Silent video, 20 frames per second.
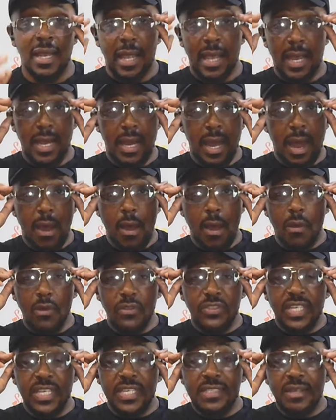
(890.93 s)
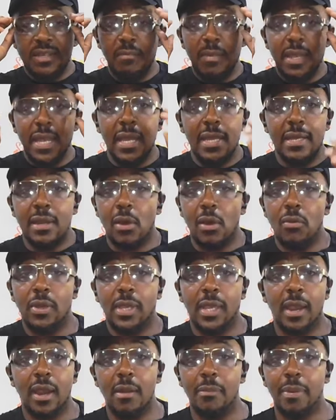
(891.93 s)
and all seasoned men don't
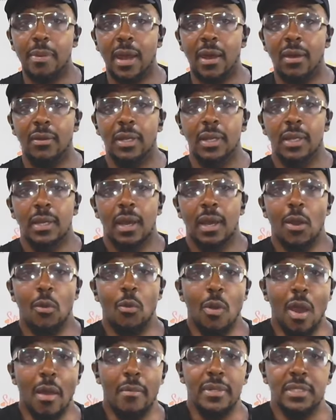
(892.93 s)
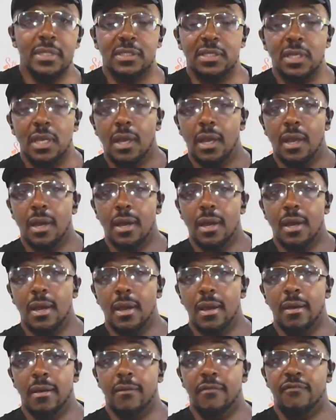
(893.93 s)
care about a woman's
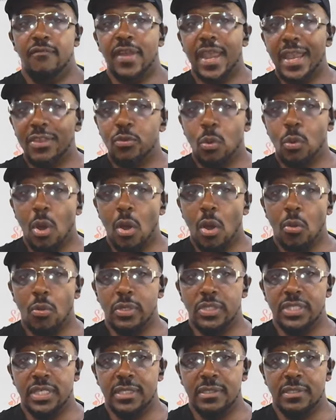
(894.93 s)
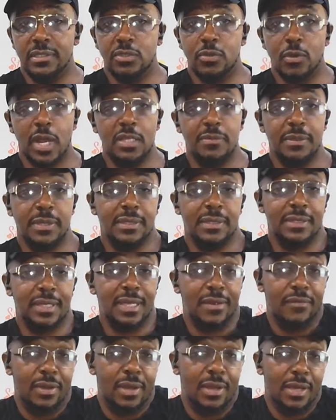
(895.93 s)
uh, faith walk with Jesus Christ, because,
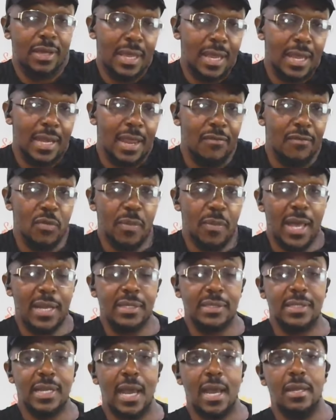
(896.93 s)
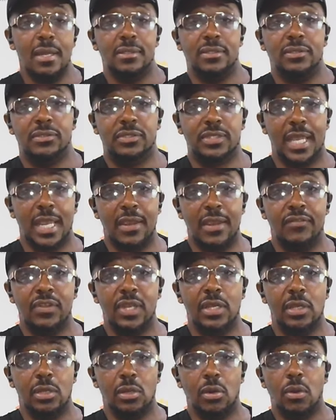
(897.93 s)
again, everybody's not saved
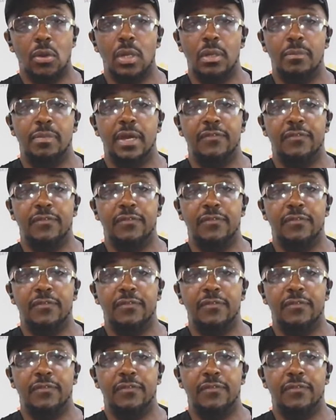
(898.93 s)
in the Lord.